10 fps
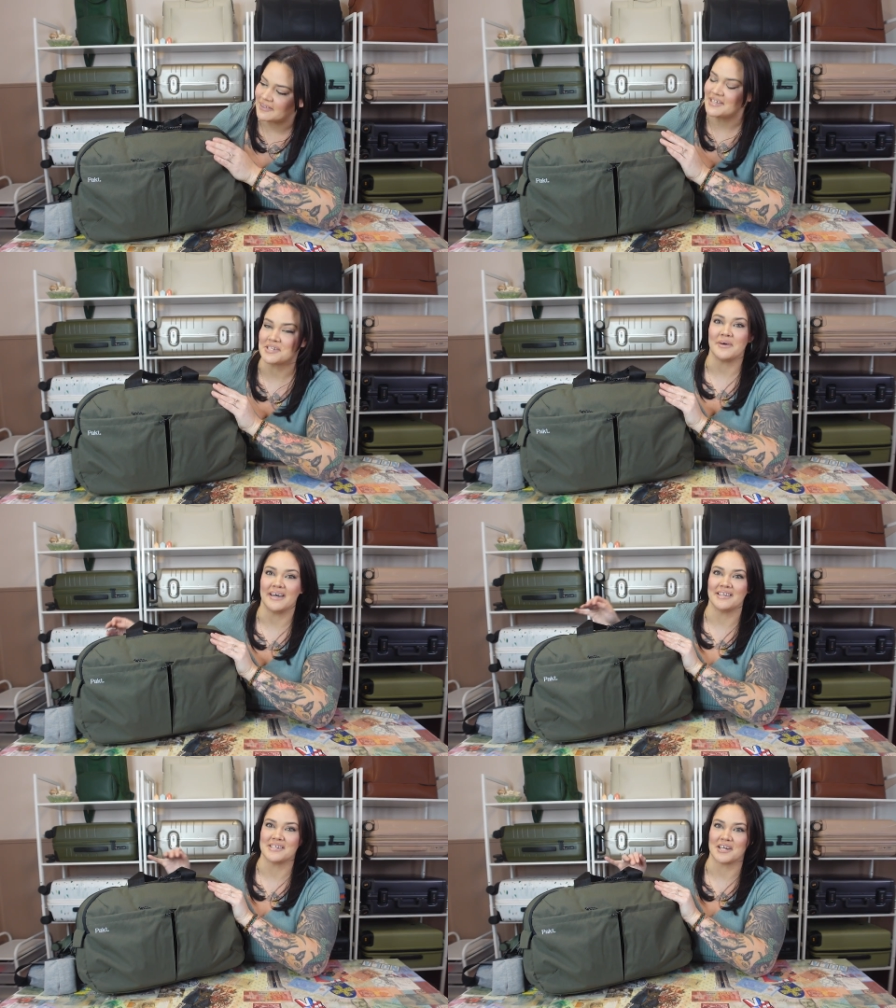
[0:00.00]
let's go
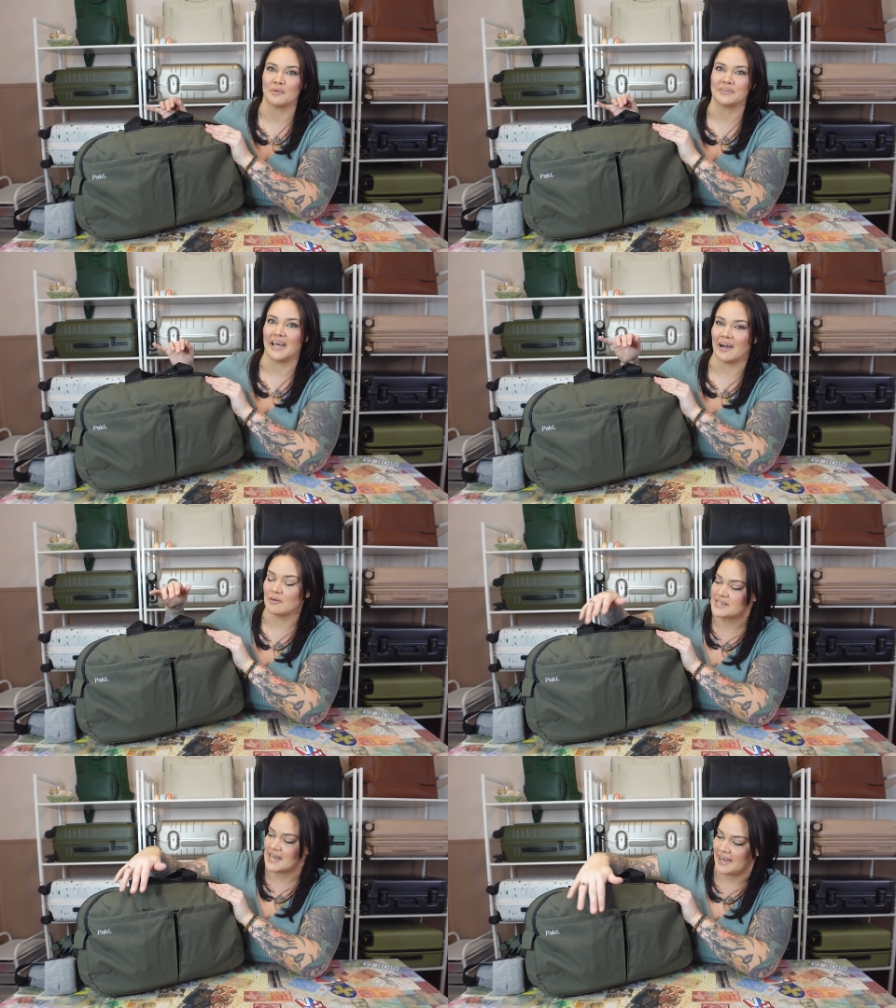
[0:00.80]
ahead and start with the
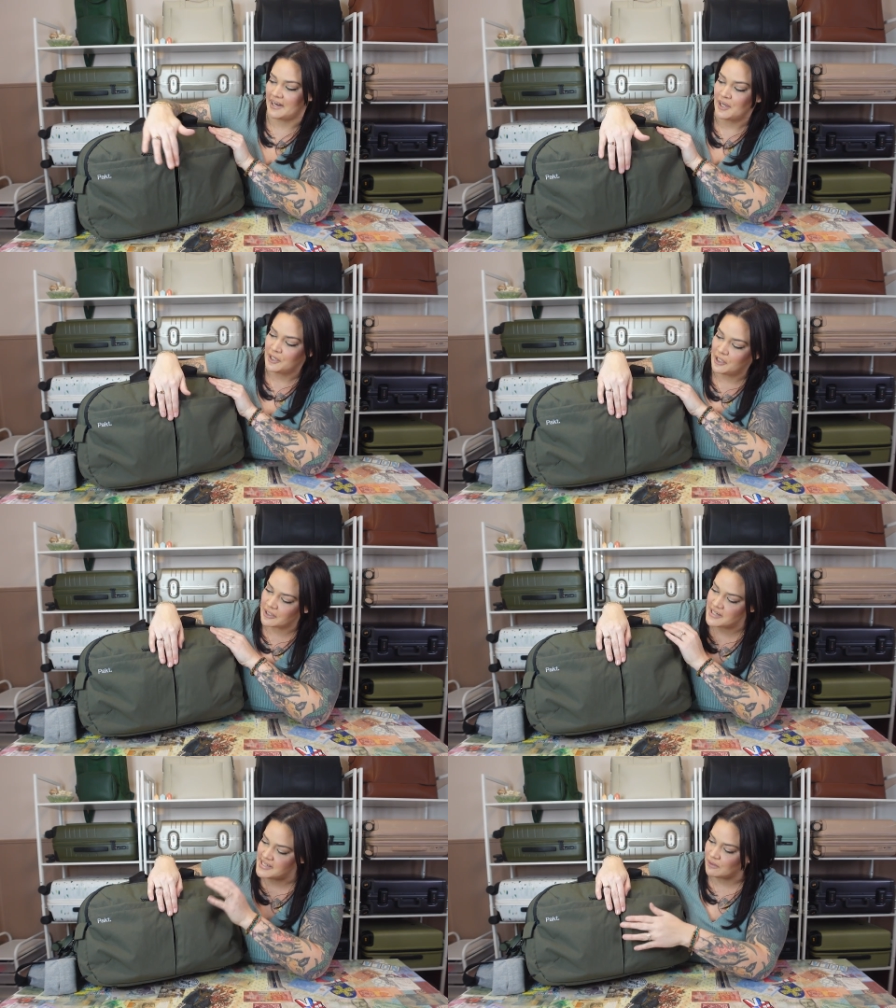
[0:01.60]
outside. You're
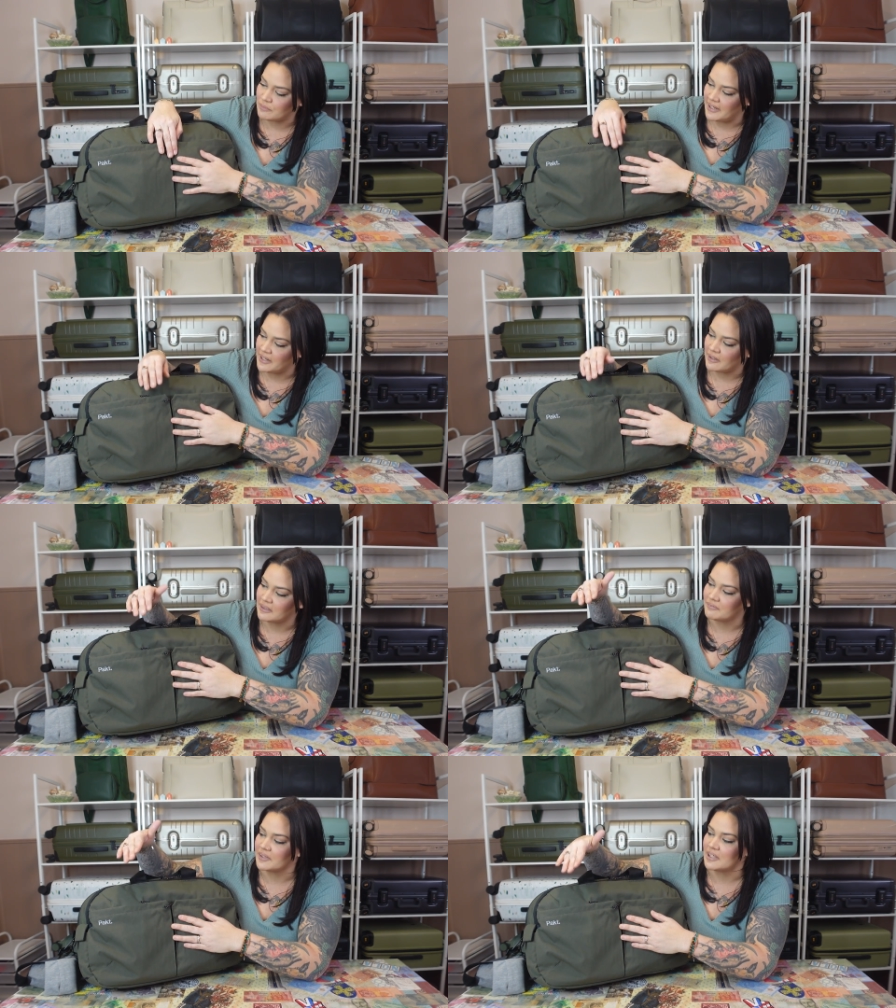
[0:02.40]
gonna see right here on
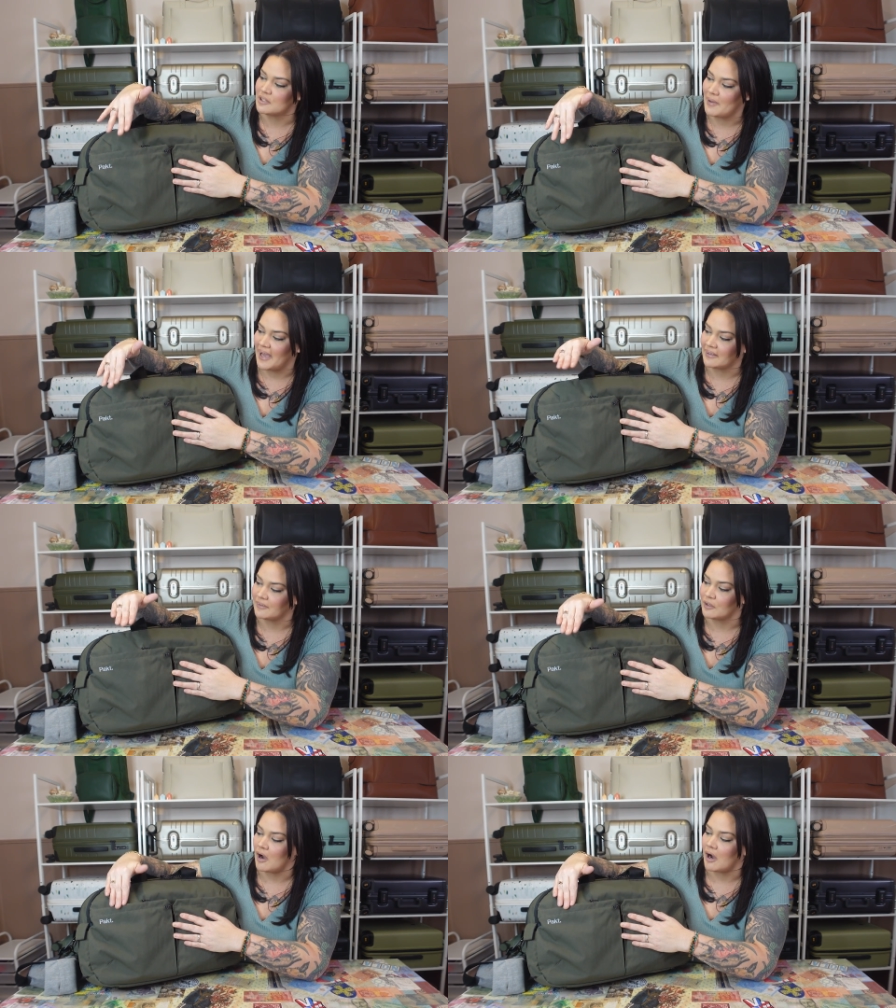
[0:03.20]
the front of the bag,
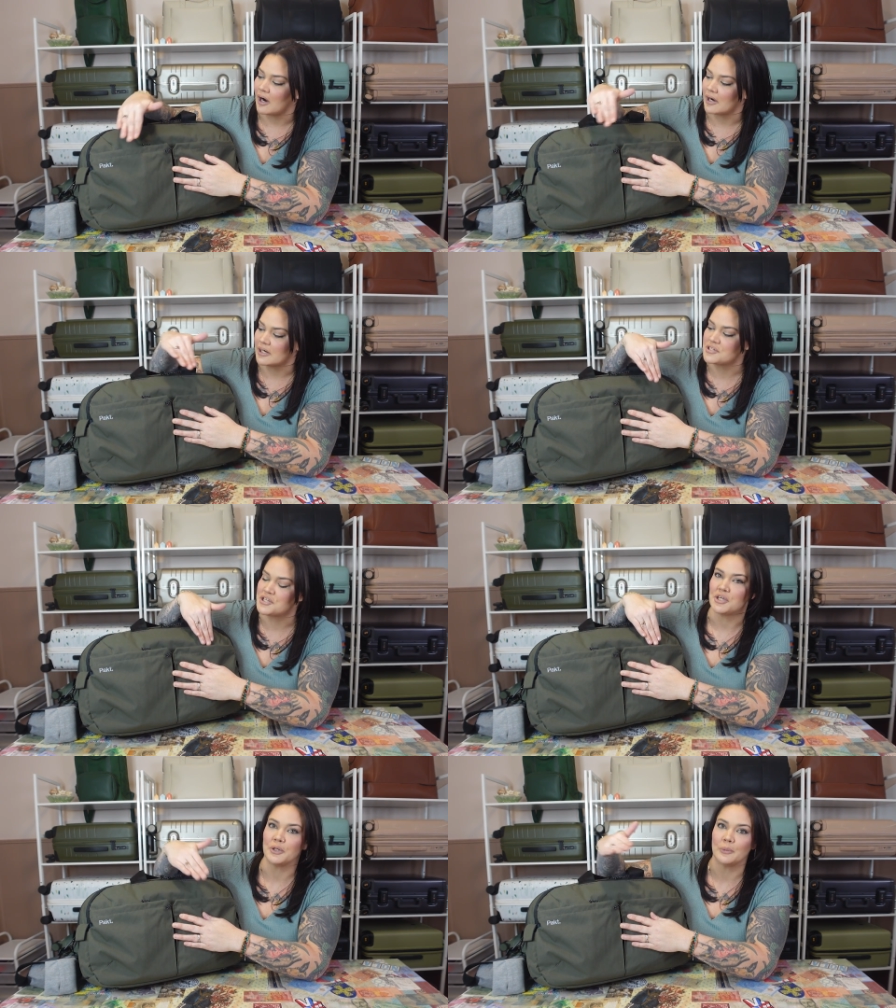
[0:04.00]
there are
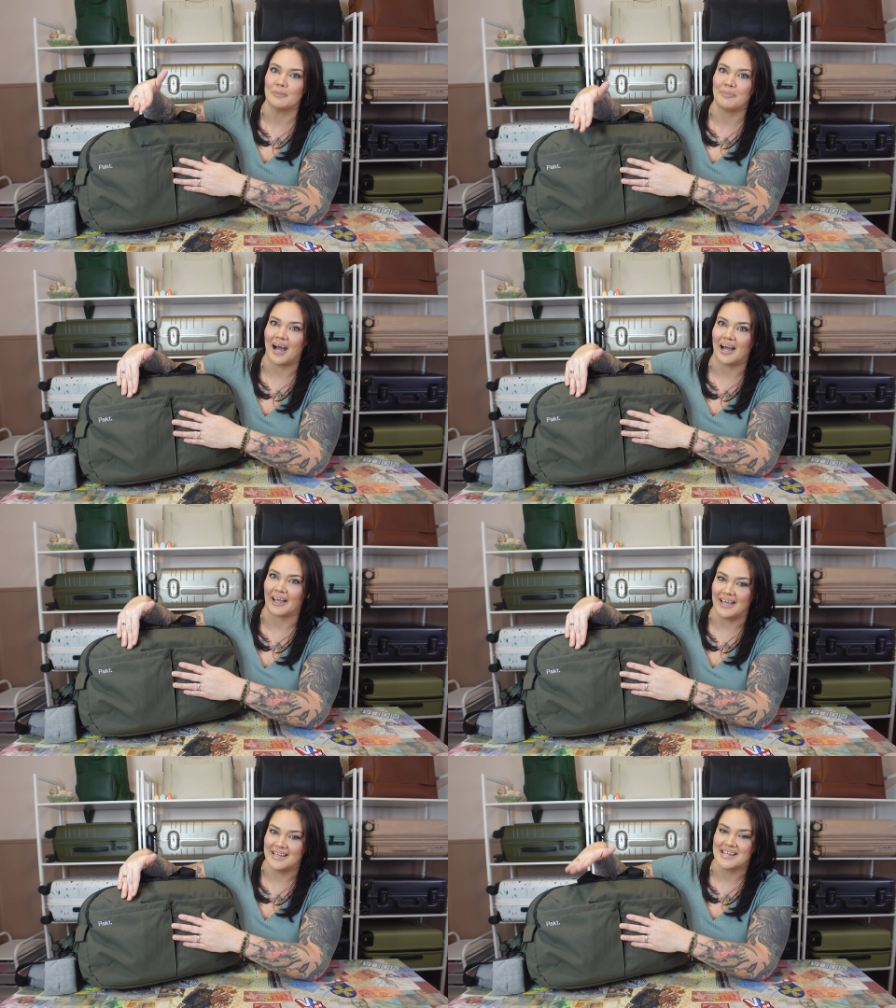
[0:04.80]
2
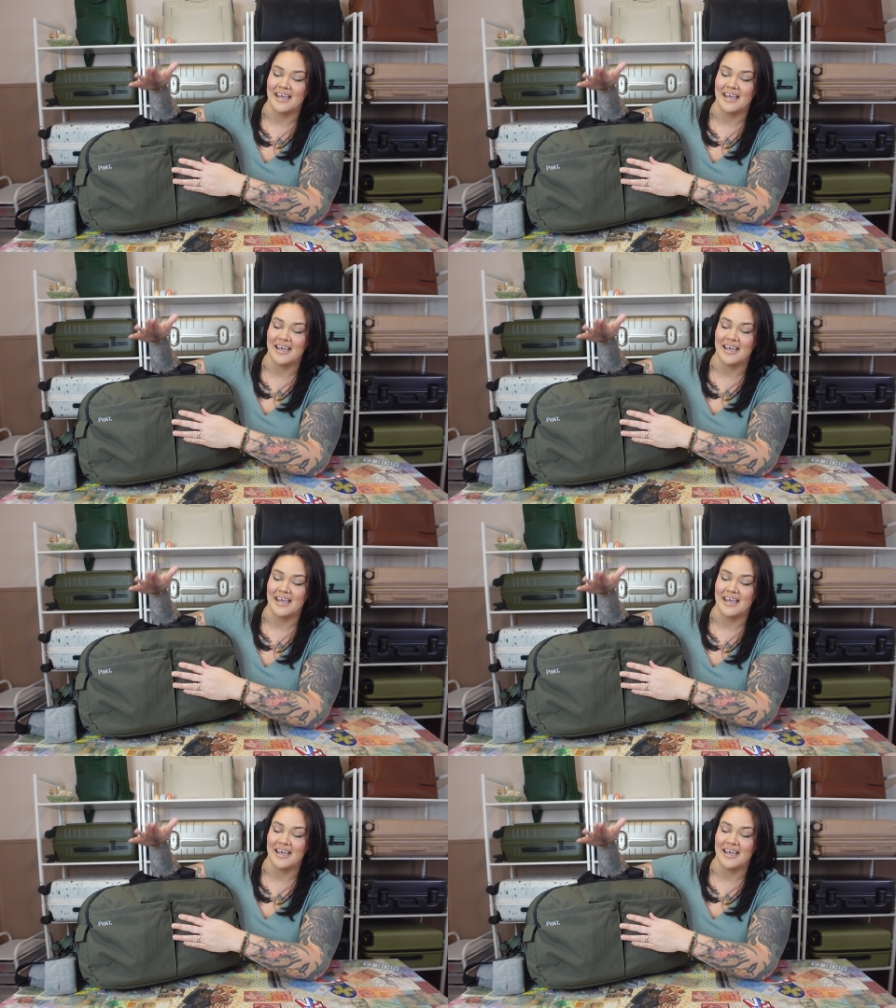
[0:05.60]
pockets,